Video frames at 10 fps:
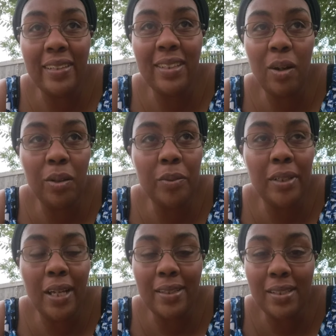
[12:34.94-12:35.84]
like the old
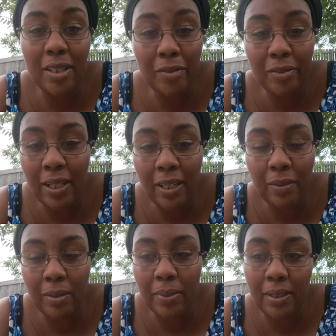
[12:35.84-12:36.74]
one, not the self-cleaning
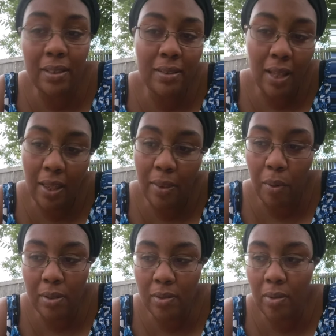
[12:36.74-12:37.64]
one, but the other
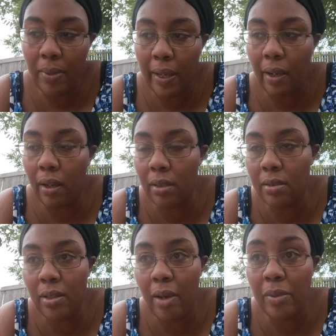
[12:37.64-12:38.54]
one. So I'm like, oh,
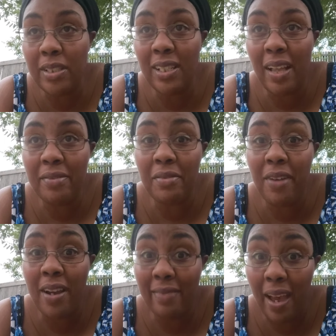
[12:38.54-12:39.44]
so now we still have to
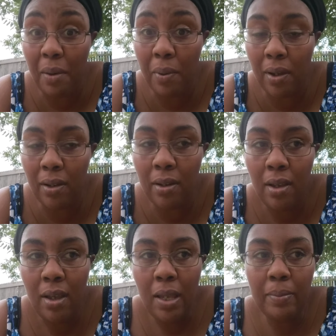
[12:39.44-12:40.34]
find that one
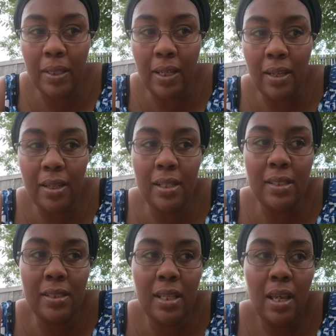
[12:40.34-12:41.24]

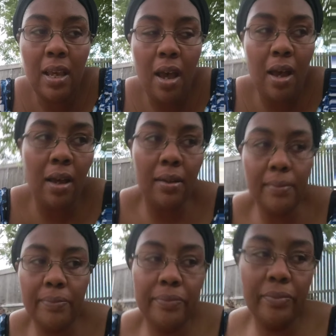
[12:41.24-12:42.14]
because um,
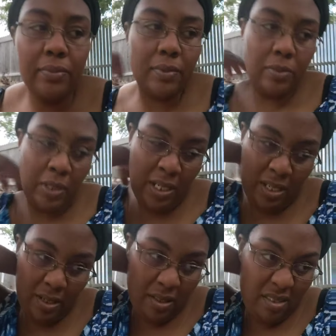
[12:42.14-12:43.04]
we
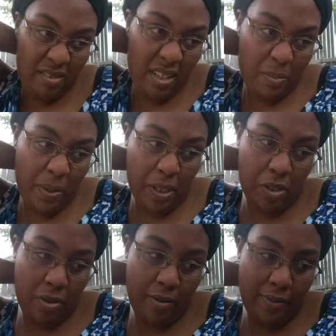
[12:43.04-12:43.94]
needed a, a
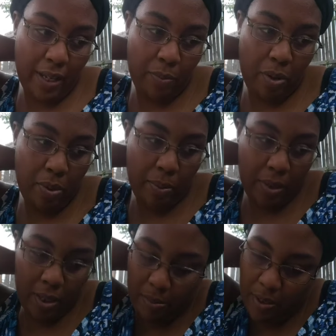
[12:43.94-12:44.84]
picture of like where we were
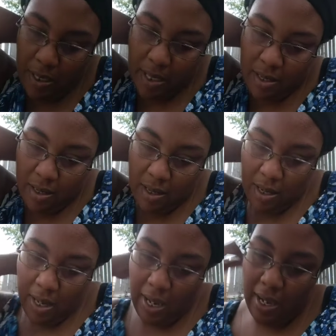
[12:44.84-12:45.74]
gonna put it
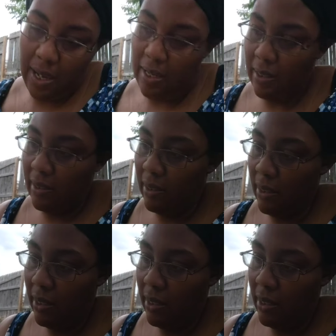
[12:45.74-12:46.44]
and